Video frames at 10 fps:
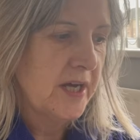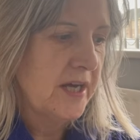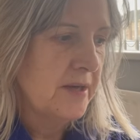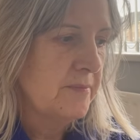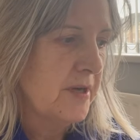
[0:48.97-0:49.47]

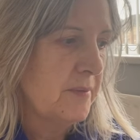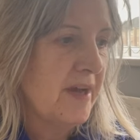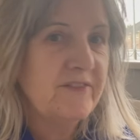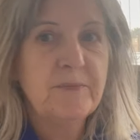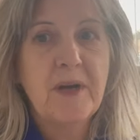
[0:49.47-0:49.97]
Um, I'm
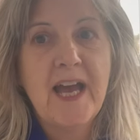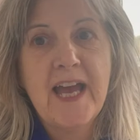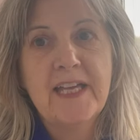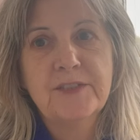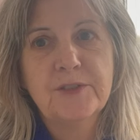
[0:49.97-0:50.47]
having my
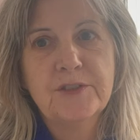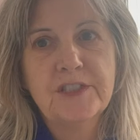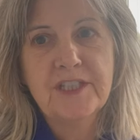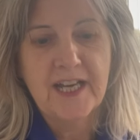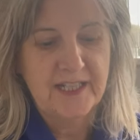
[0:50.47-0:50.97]
hair done
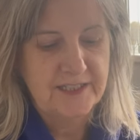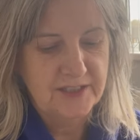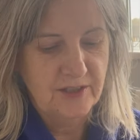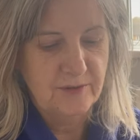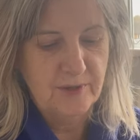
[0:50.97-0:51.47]
today,
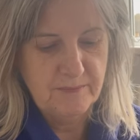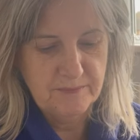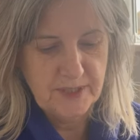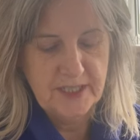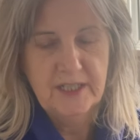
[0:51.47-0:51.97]
so I'm
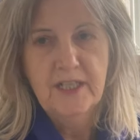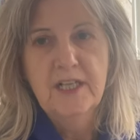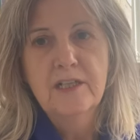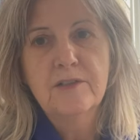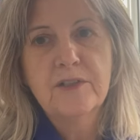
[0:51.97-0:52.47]
uh,
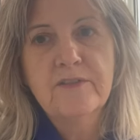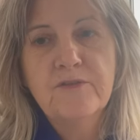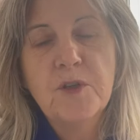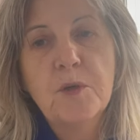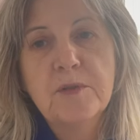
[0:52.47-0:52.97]
looking
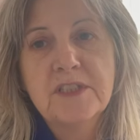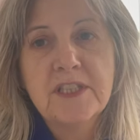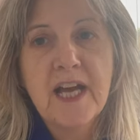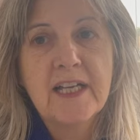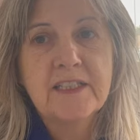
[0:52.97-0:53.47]
forward to
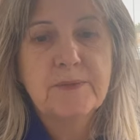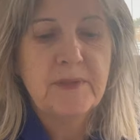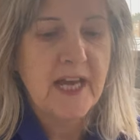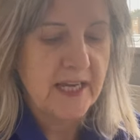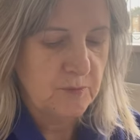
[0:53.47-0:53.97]
that. It's been
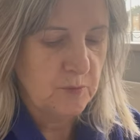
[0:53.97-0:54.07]
eight